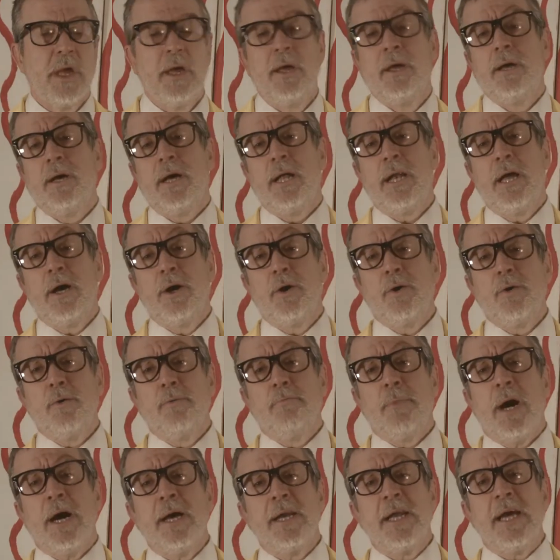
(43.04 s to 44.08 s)
Hello,
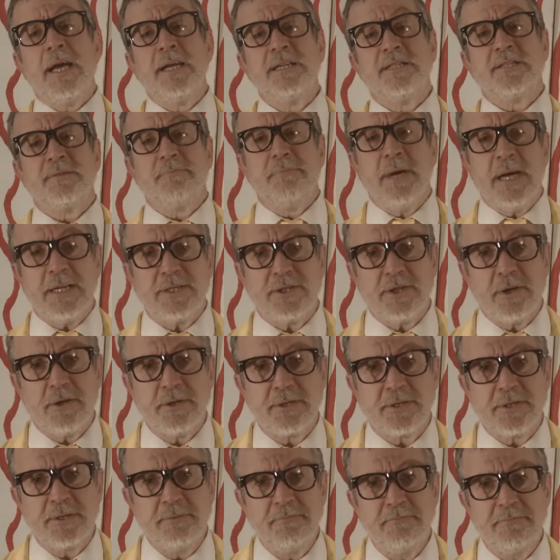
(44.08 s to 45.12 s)
my name's Matt
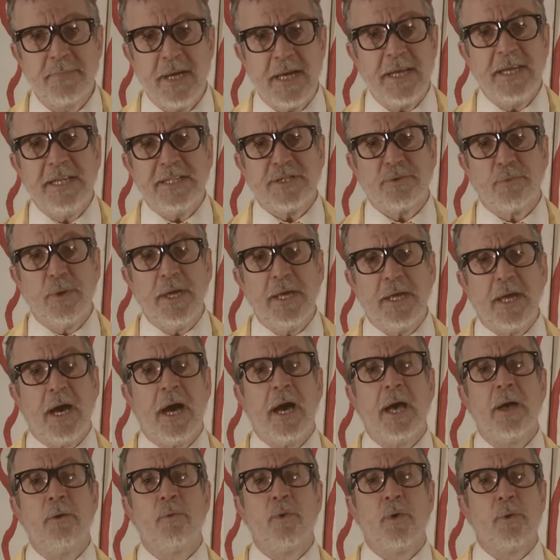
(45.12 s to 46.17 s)
Johnson, and each week
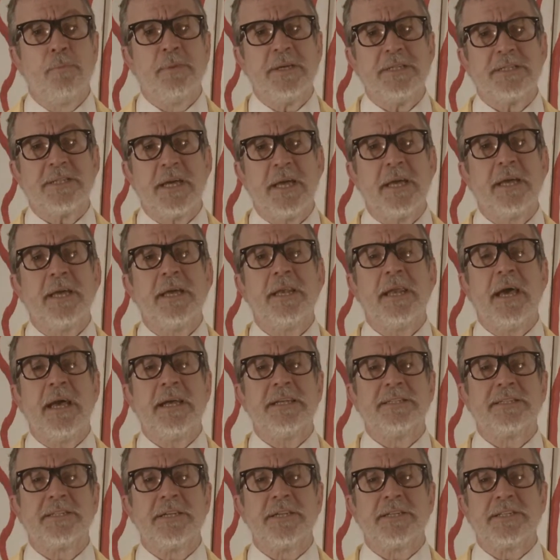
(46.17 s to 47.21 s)
I will be taking
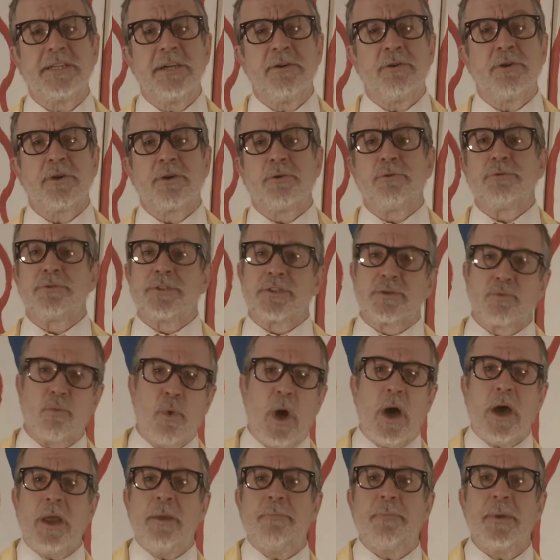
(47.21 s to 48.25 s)
a satirical
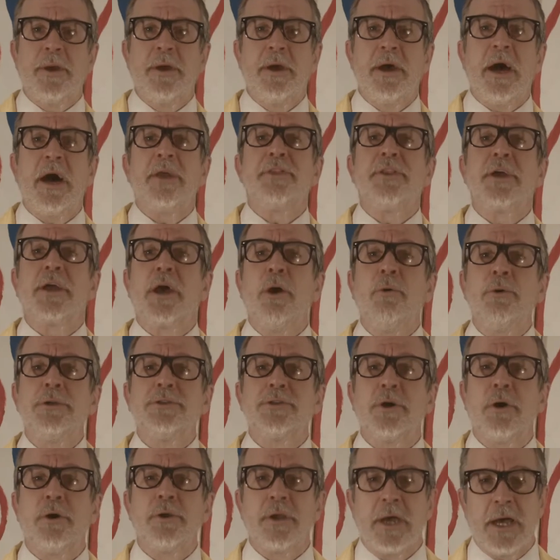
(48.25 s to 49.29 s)
swipe at the
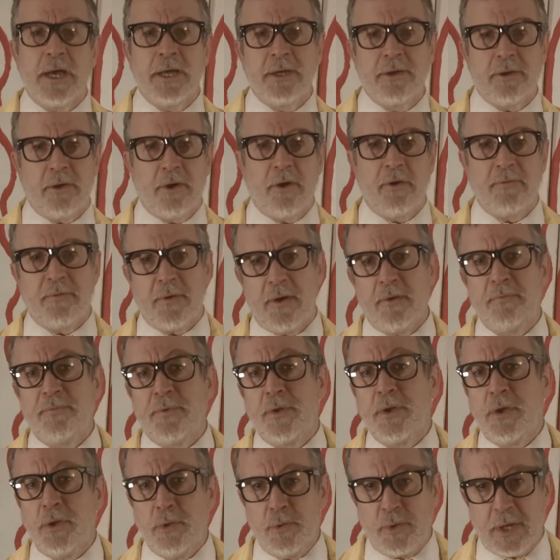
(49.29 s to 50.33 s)
goings-on and off of the
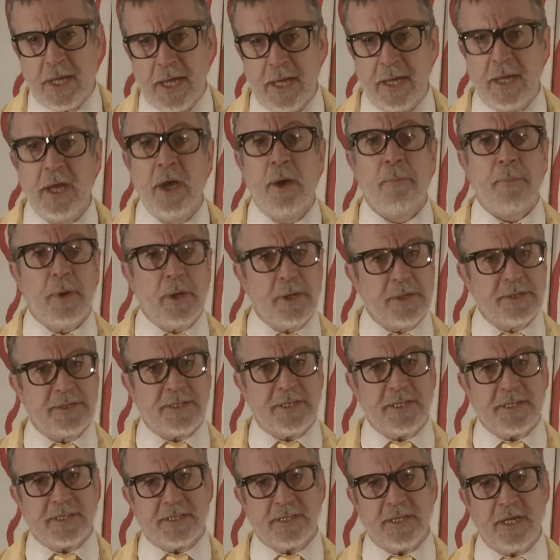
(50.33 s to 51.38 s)
UK
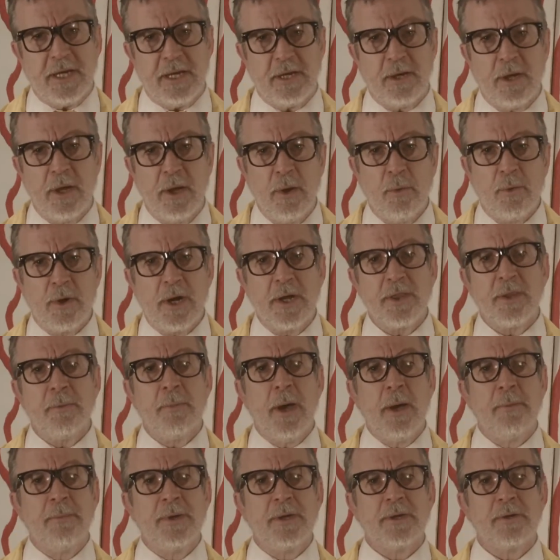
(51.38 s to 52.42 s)
politics scene, where at the
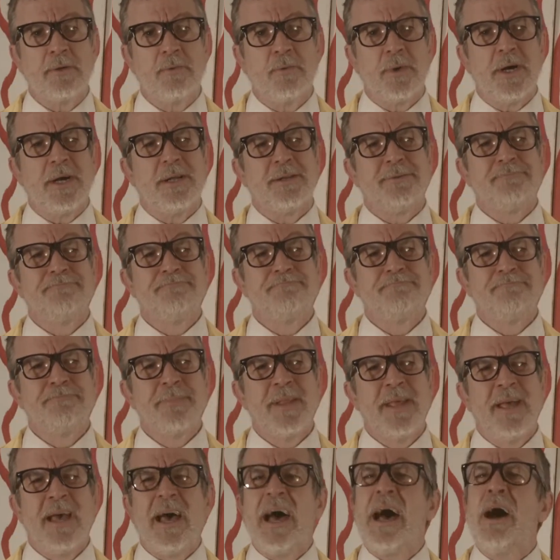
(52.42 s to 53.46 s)
moment, well,
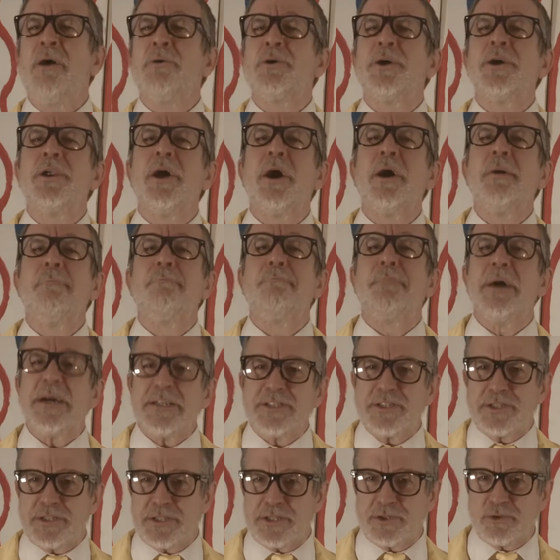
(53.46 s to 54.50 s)
how can I
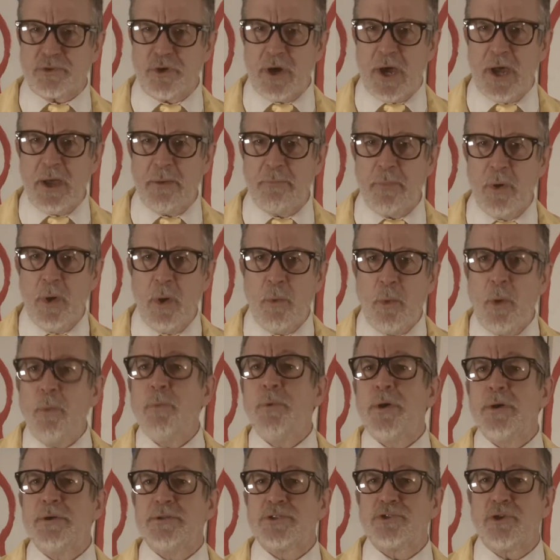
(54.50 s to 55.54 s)
best describe what
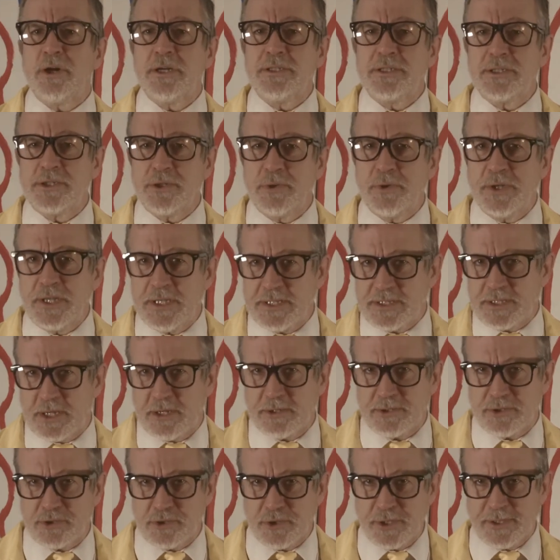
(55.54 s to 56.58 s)
we are trying to do in this
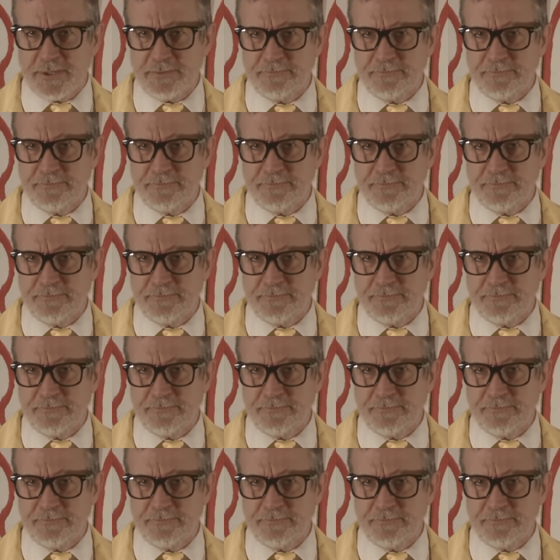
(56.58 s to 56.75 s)
country?